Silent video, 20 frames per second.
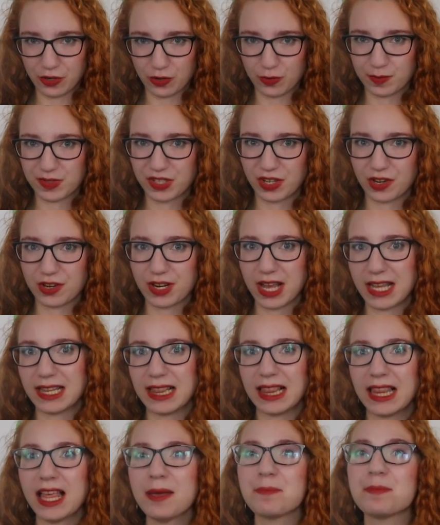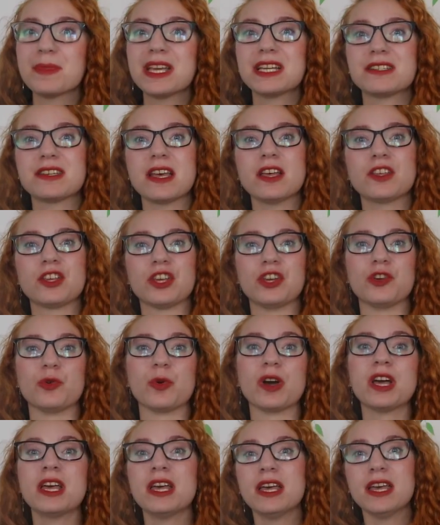in a hoop skirt, and let me tell
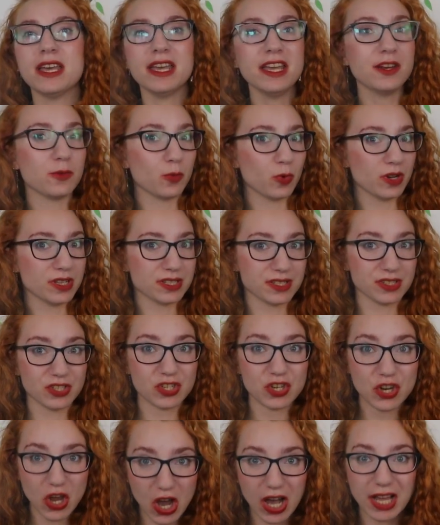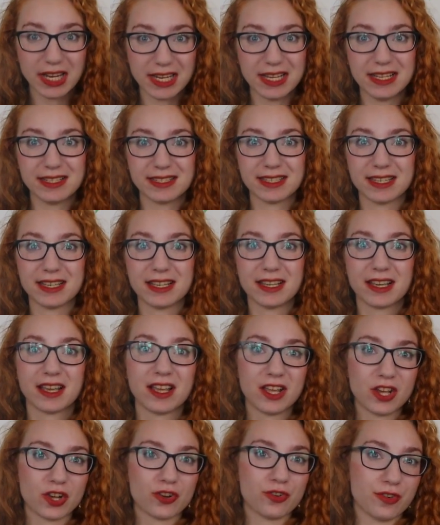you, it was not easy.
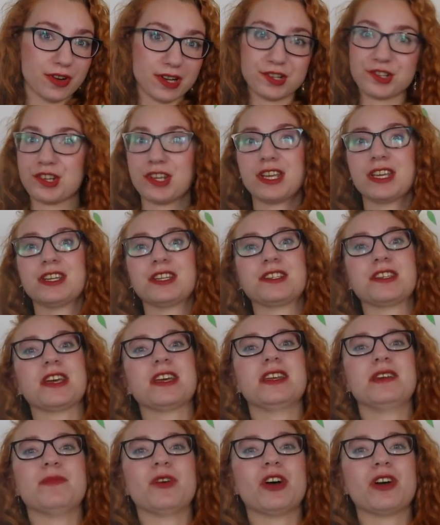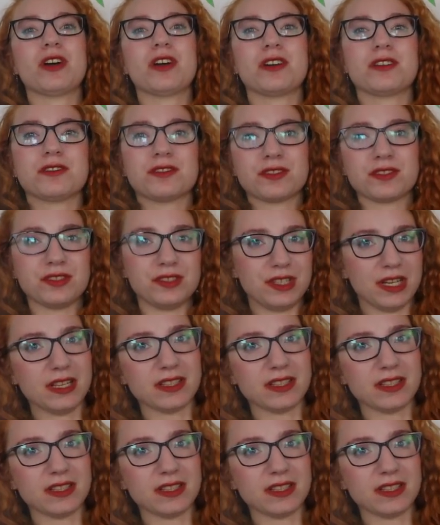Crushing into tiny bars,